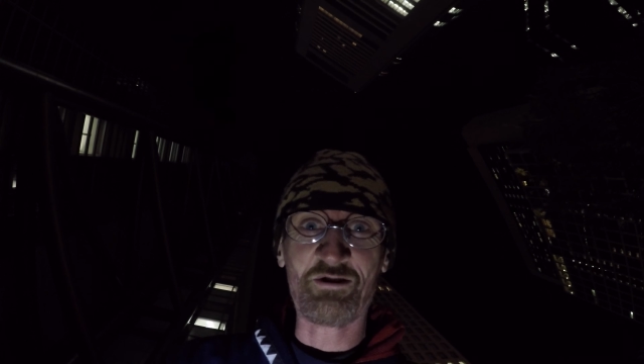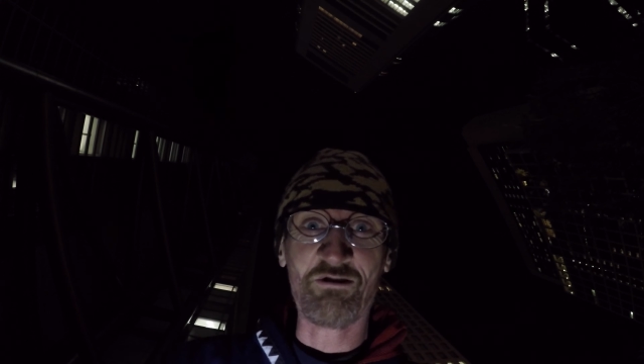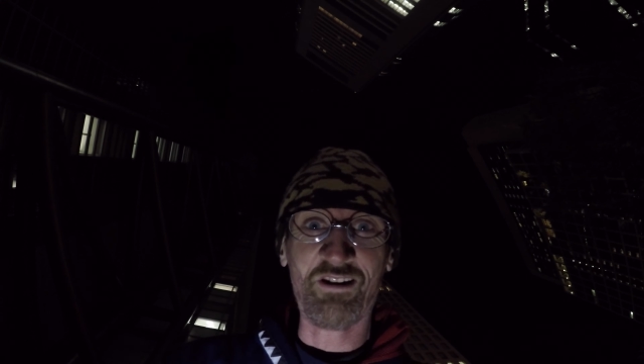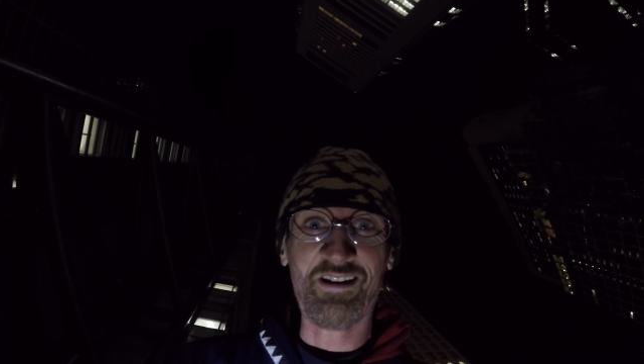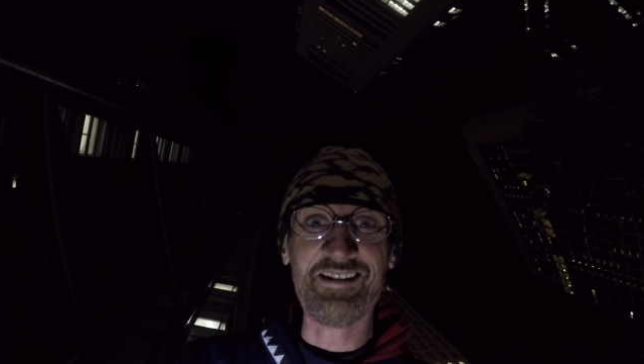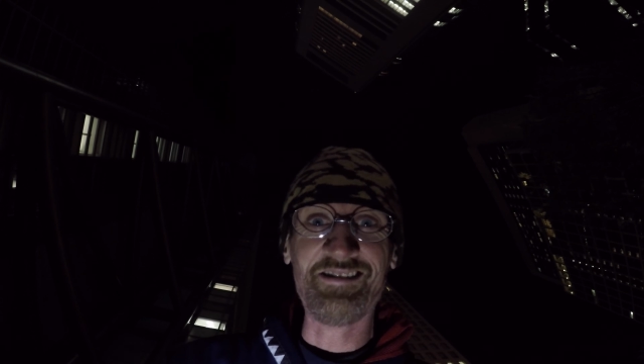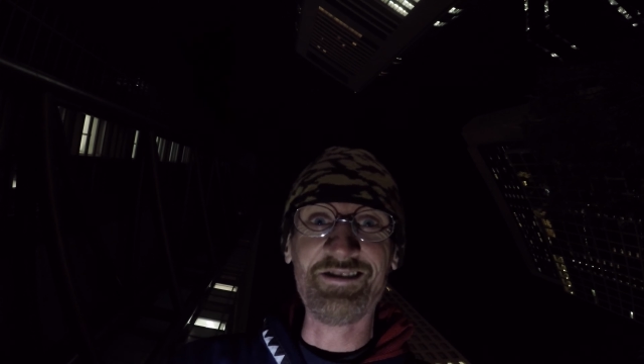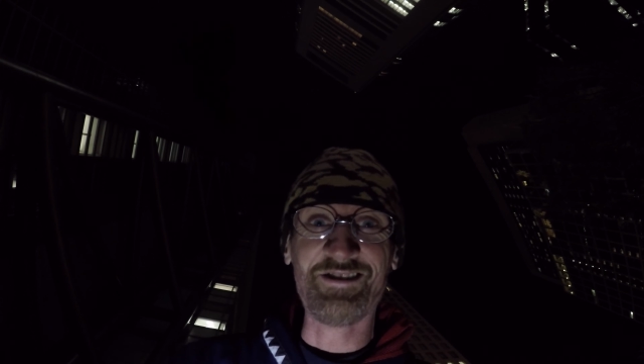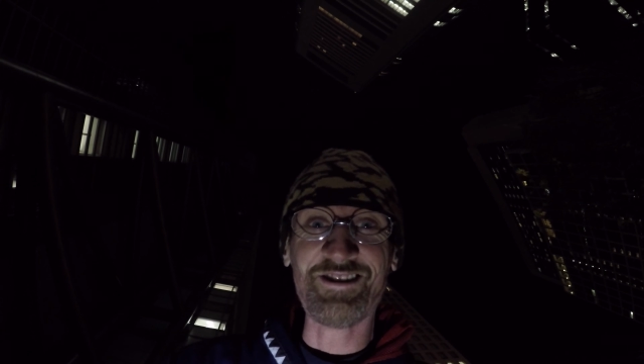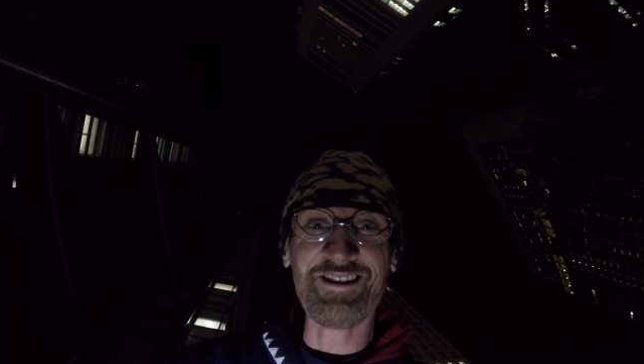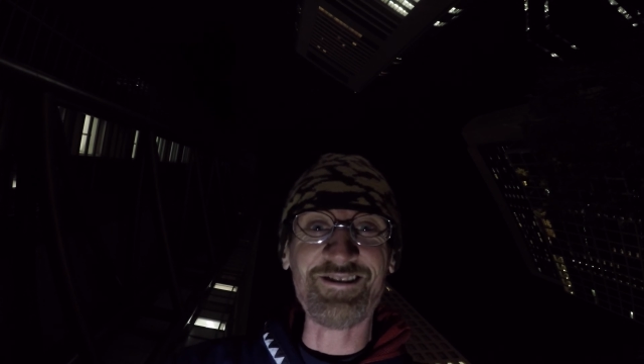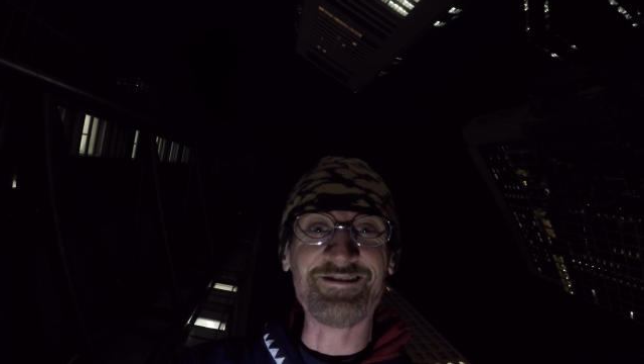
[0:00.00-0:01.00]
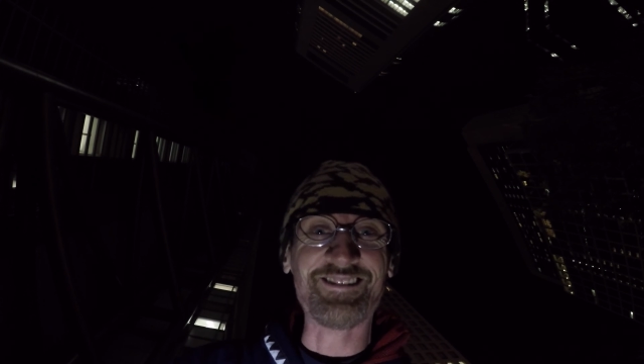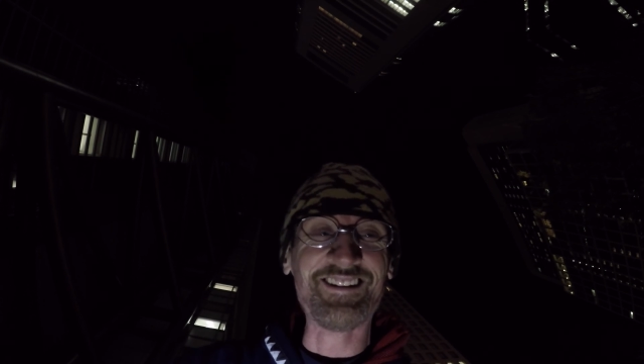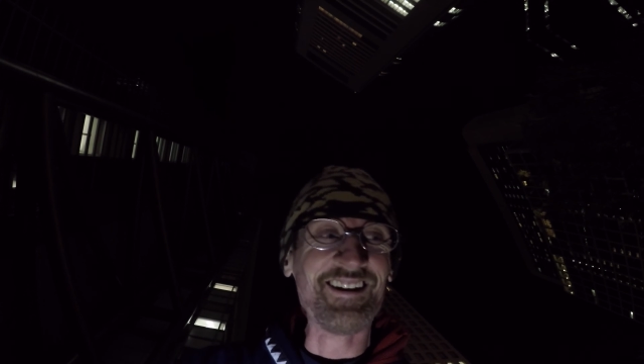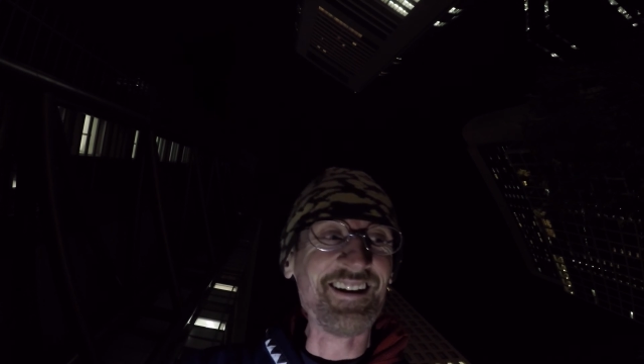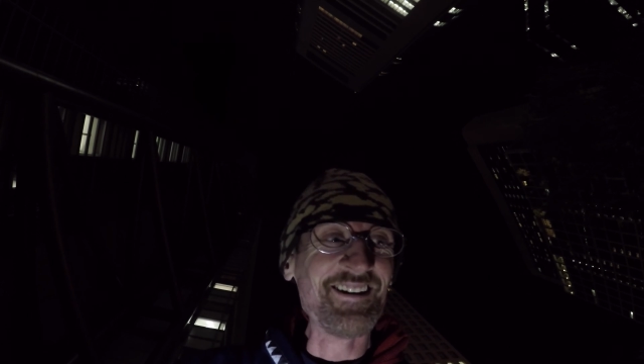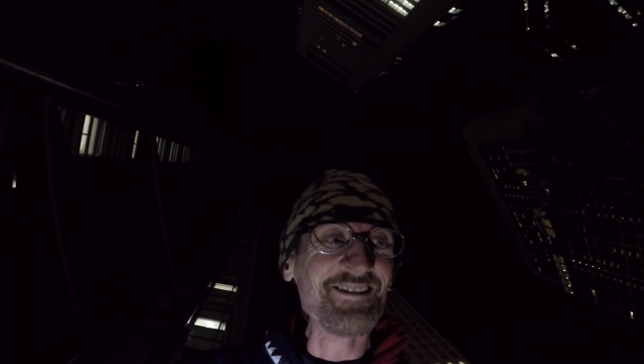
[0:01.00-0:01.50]
try to shoot.
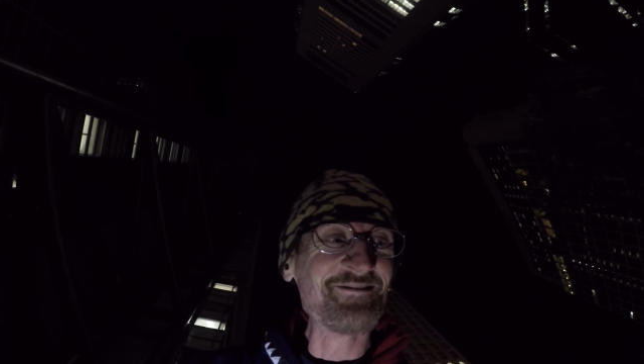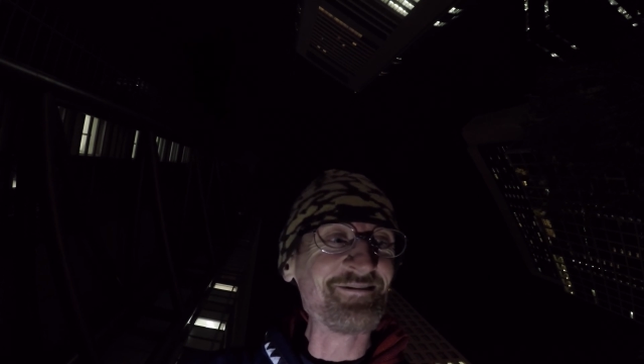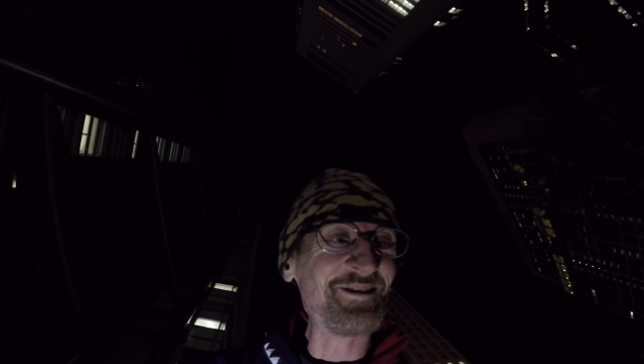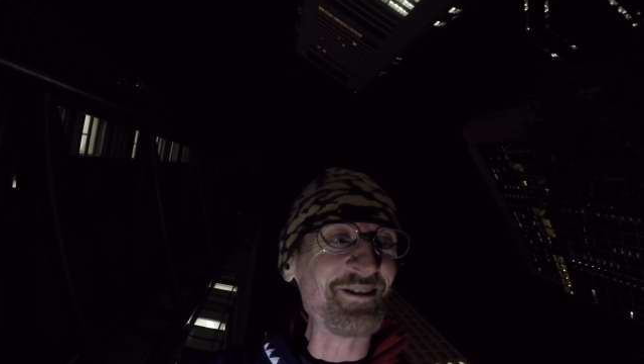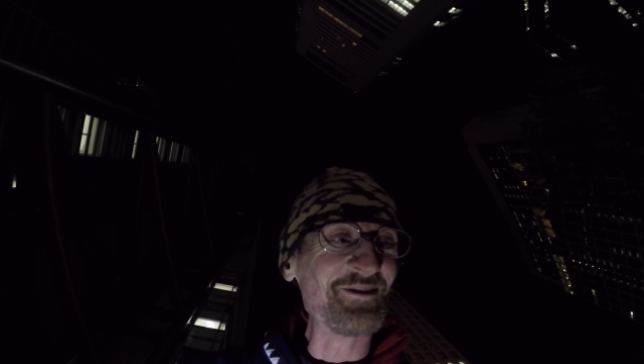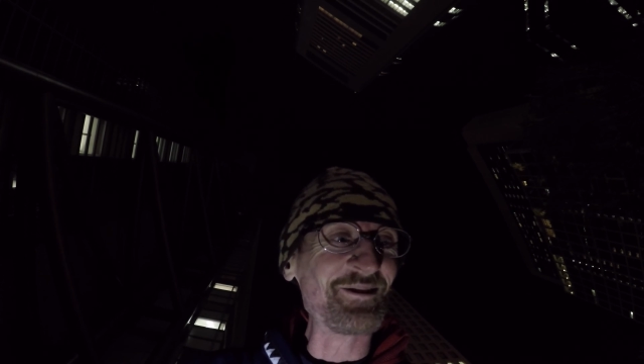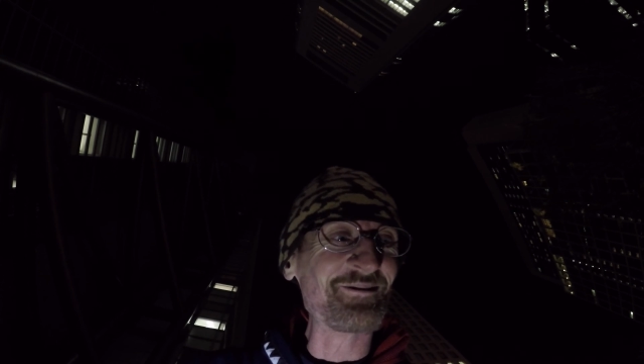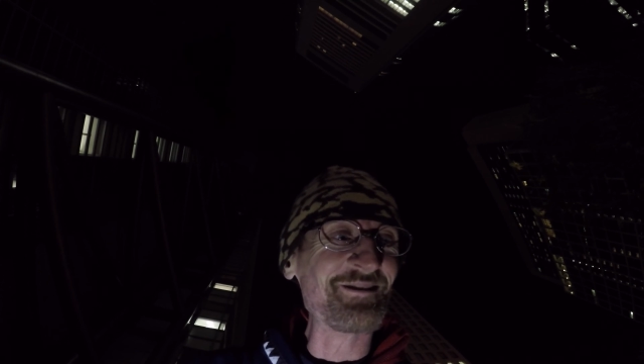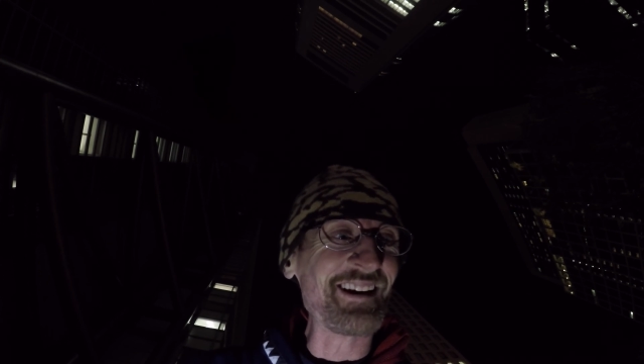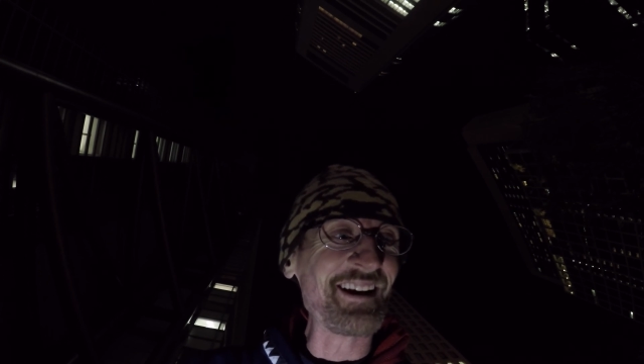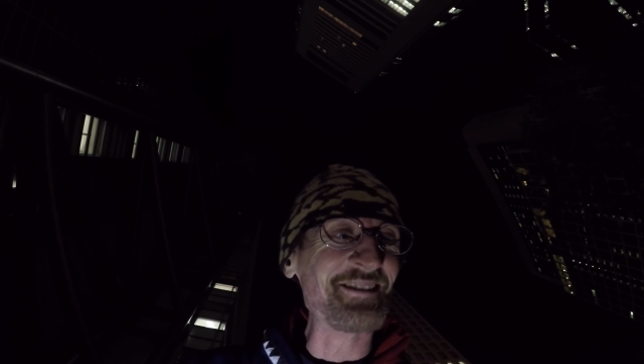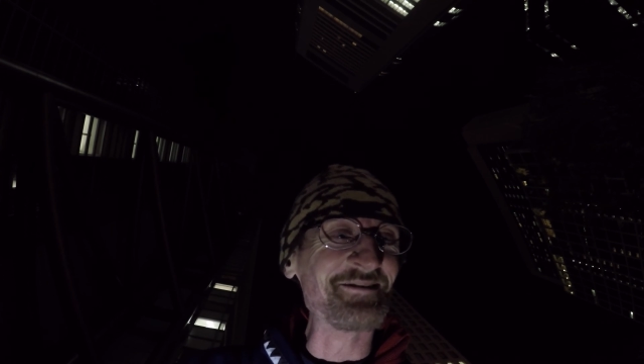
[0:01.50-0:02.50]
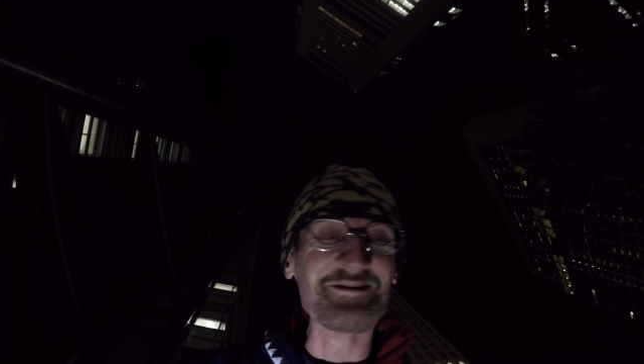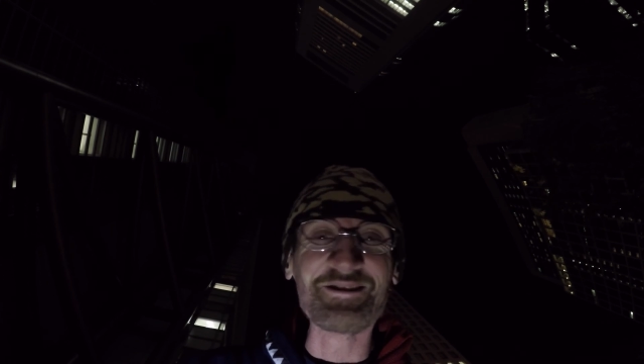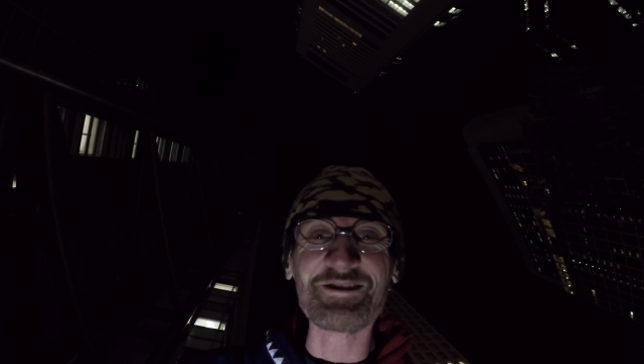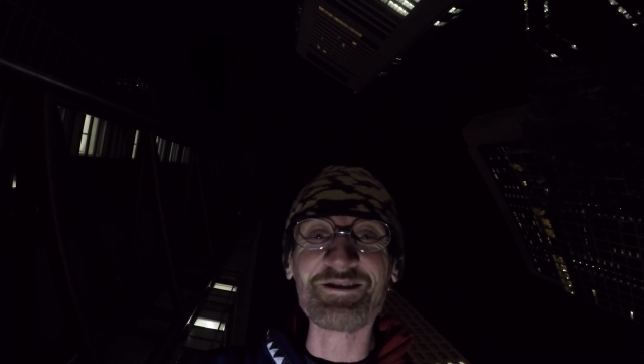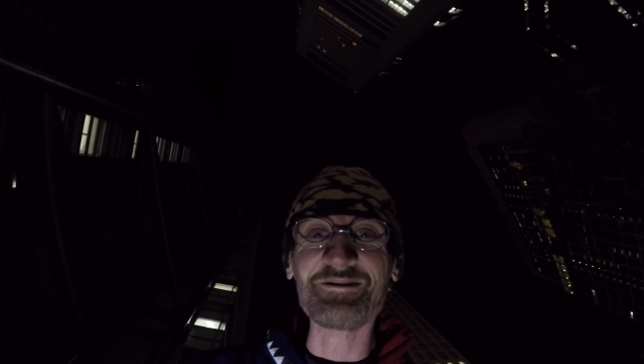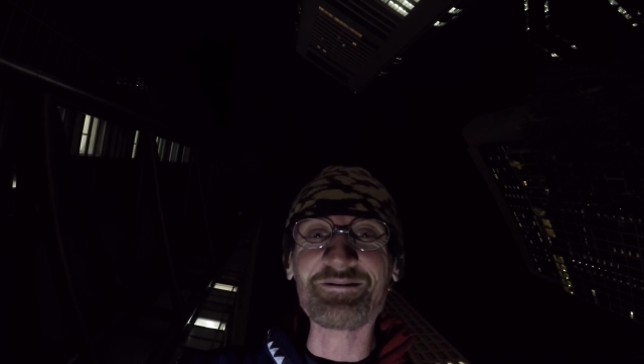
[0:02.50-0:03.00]
What an awkward angle to
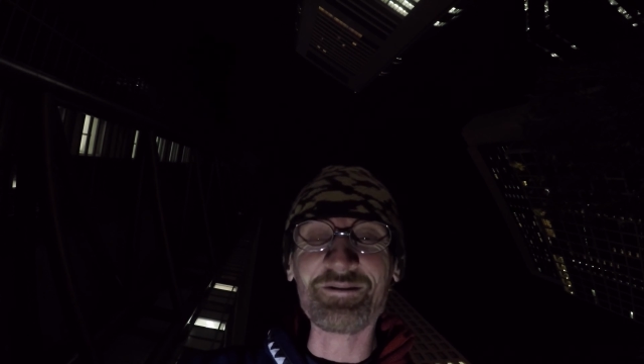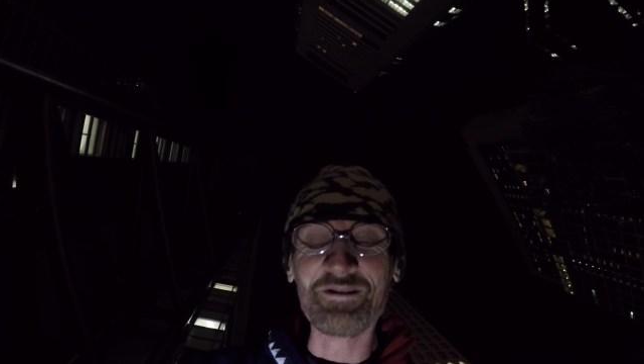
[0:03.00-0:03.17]
shoot